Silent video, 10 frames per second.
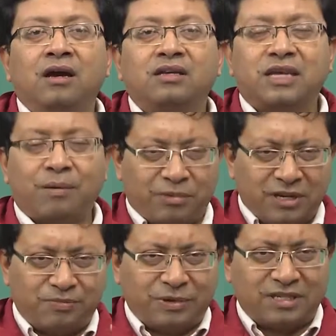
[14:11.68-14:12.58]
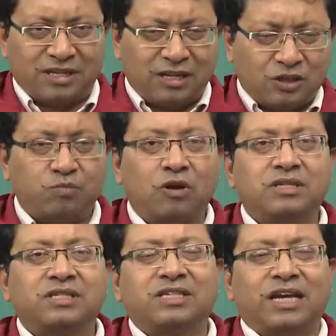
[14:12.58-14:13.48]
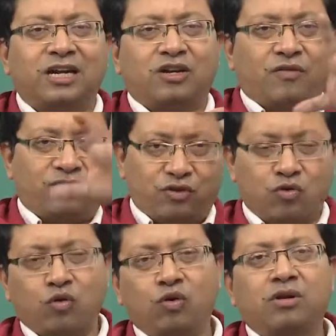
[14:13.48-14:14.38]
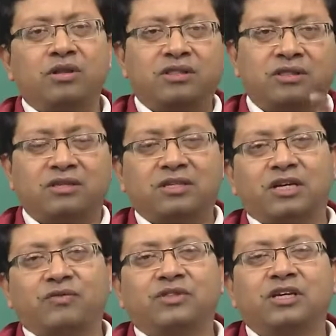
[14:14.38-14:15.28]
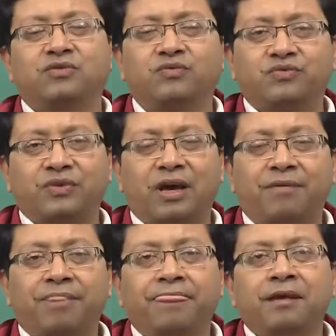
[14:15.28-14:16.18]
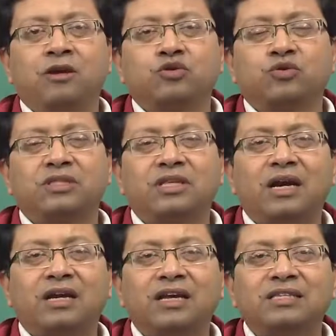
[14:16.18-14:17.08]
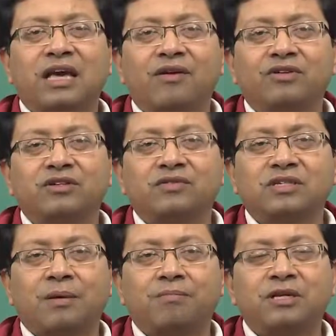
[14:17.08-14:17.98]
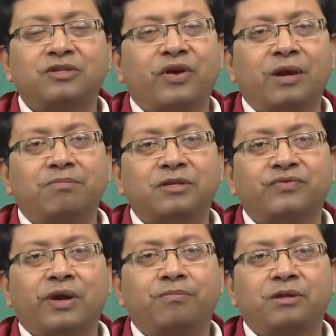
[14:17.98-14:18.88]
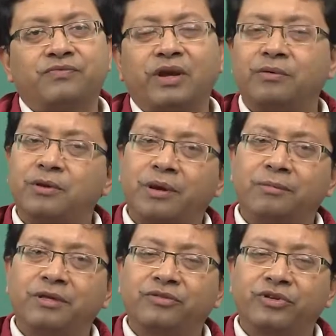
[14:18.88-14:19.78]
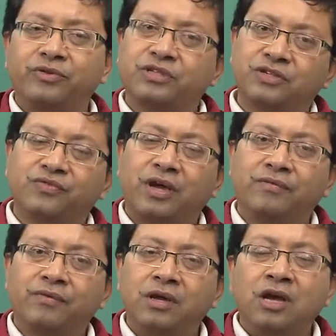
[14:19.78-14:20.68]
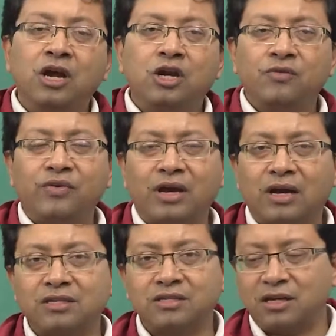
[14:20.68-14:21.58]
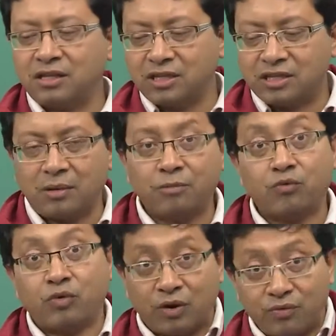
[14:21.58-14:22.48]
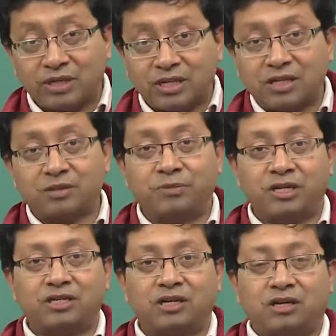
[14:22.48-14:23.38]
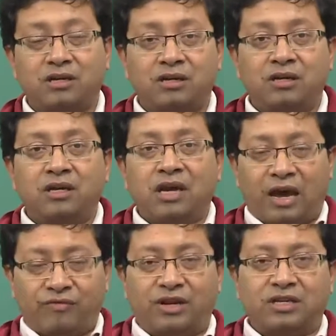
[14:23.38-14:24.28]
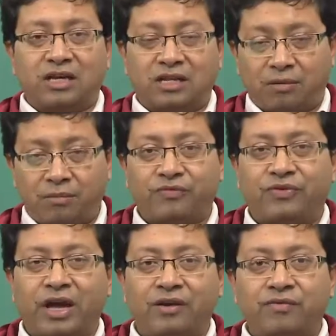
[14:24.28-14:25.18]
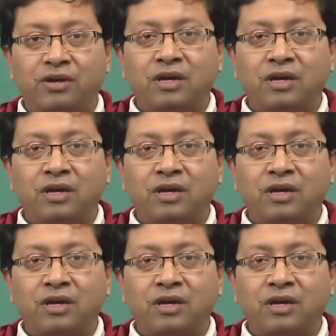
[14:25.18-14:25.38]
A sample is basically a small set of the whole set of things which we have. So, in that case, the average of the sample is 5 plus 5 plus 5 divided by 3, which is 5. If I consider this number 1 which I just mentioned, average, and number 5,